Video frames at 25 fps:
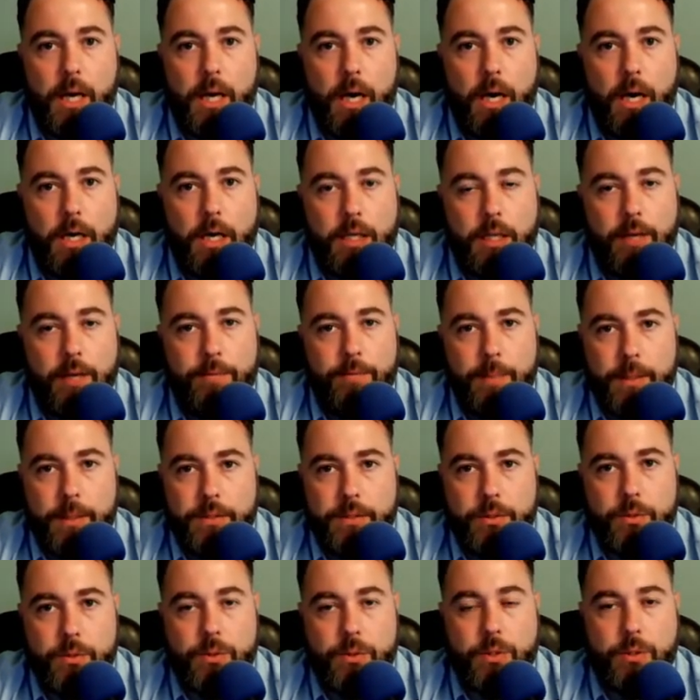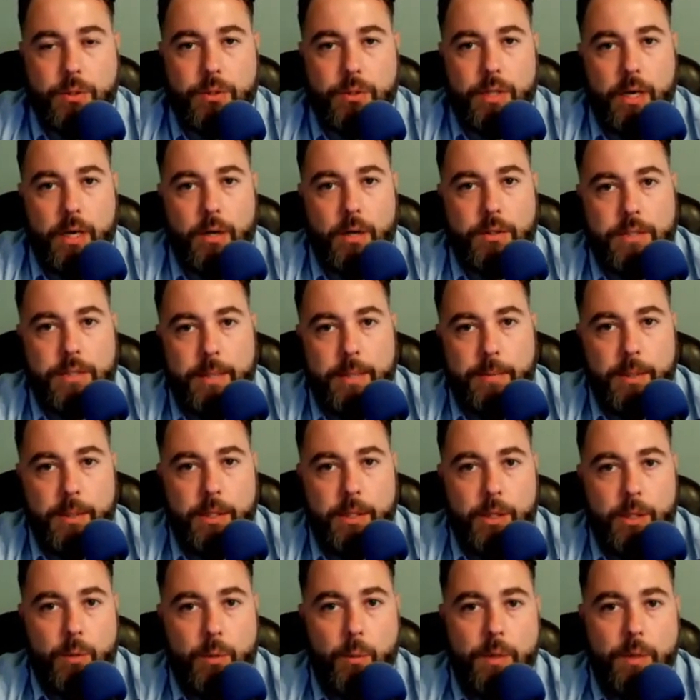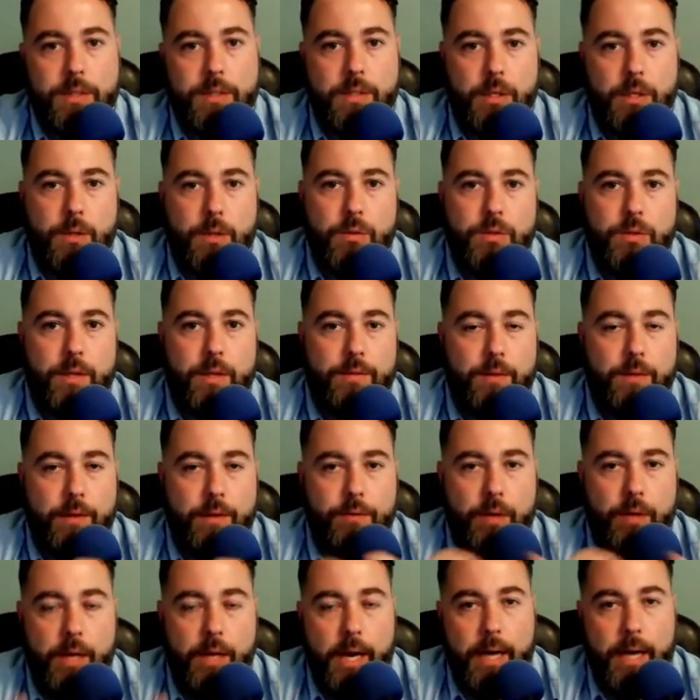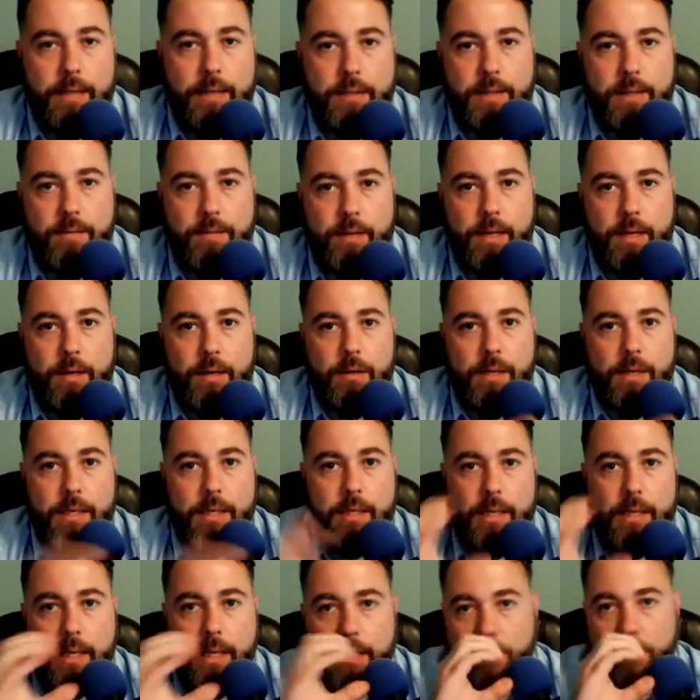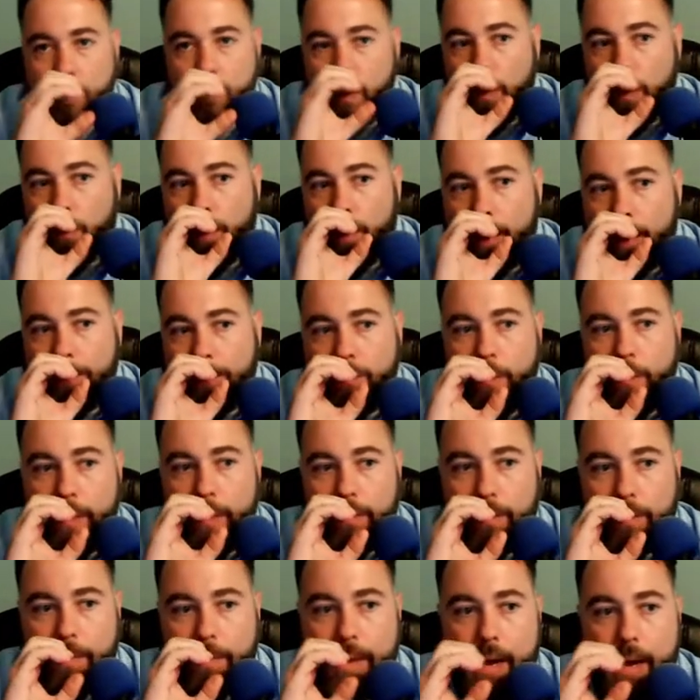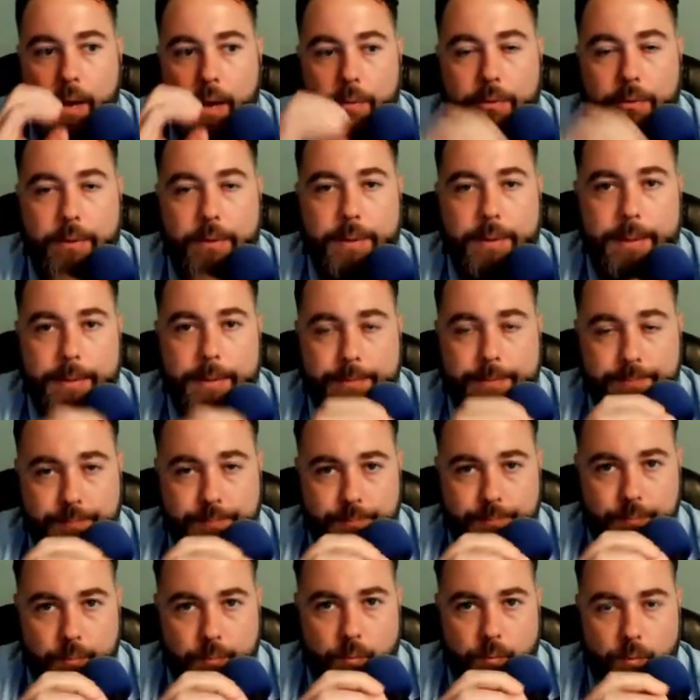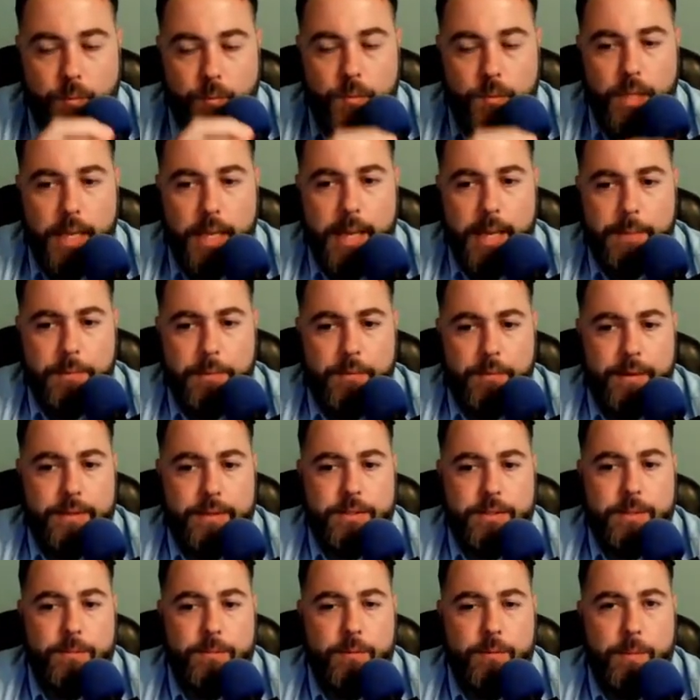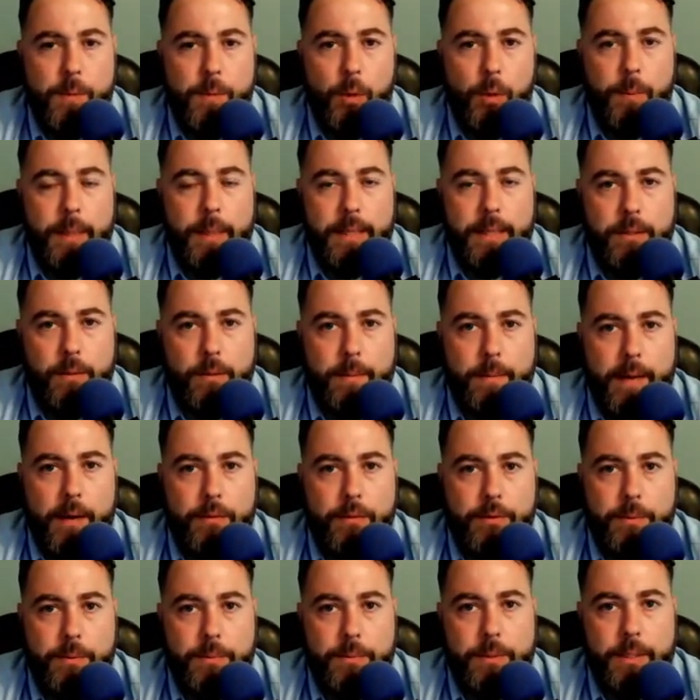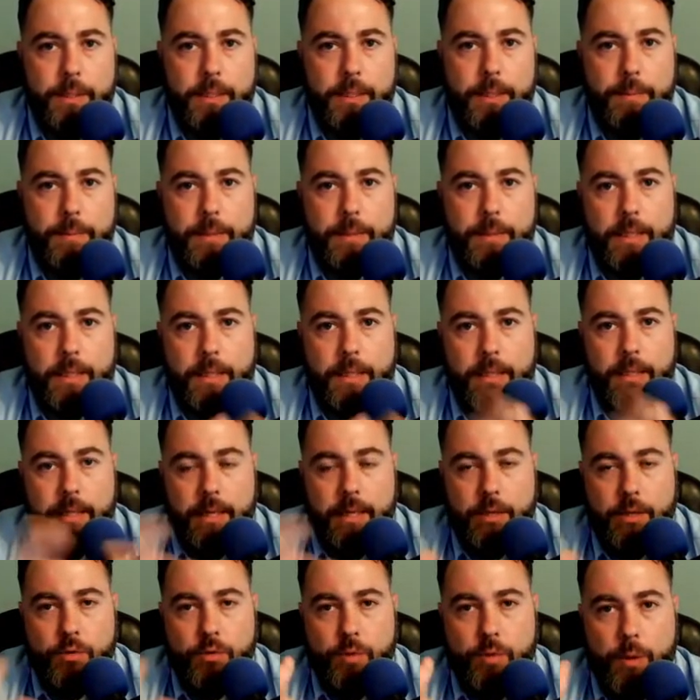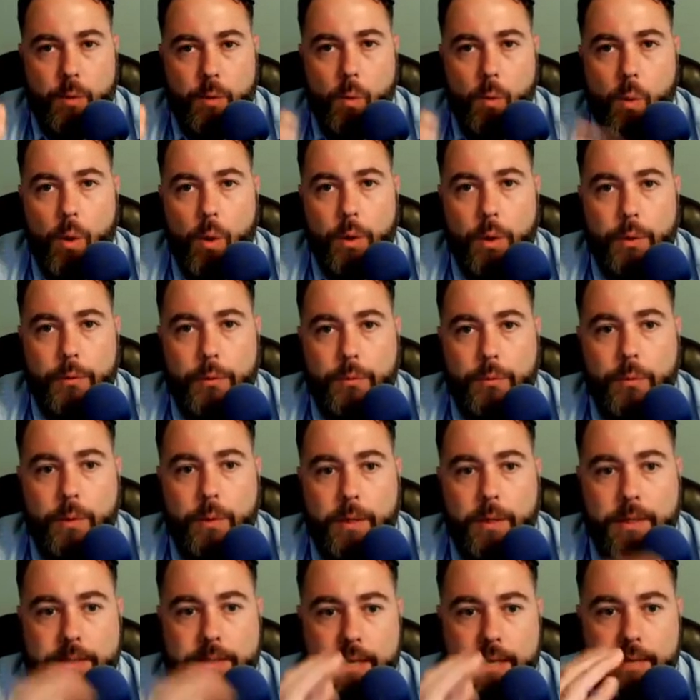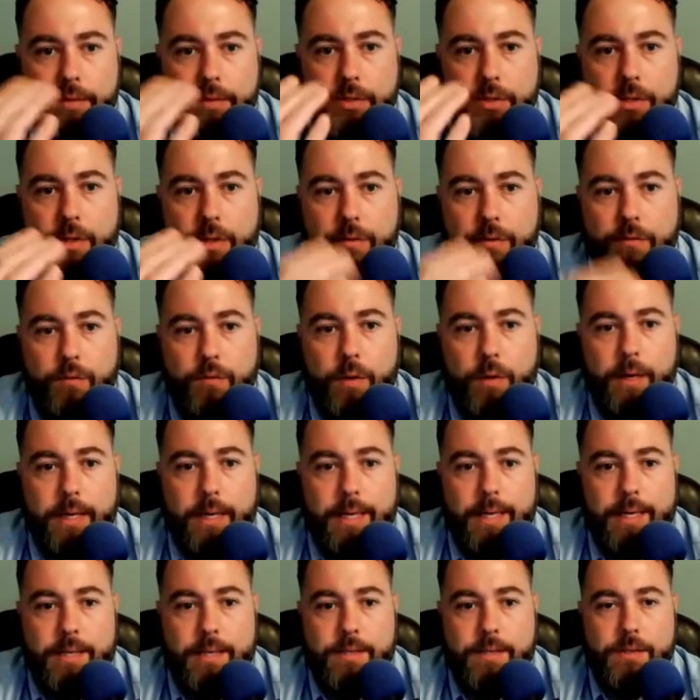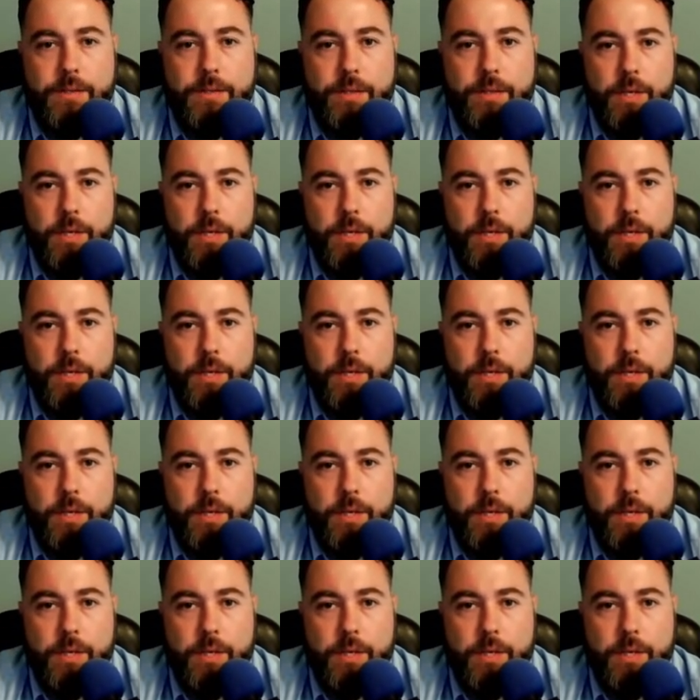Glove muzzles are typically the ones that you see if you ever gone to the veterinarian clinic. It's the one that wraps around their mouth and prevents them from opening their mouth completely, but they can drink water through it because obviously the front is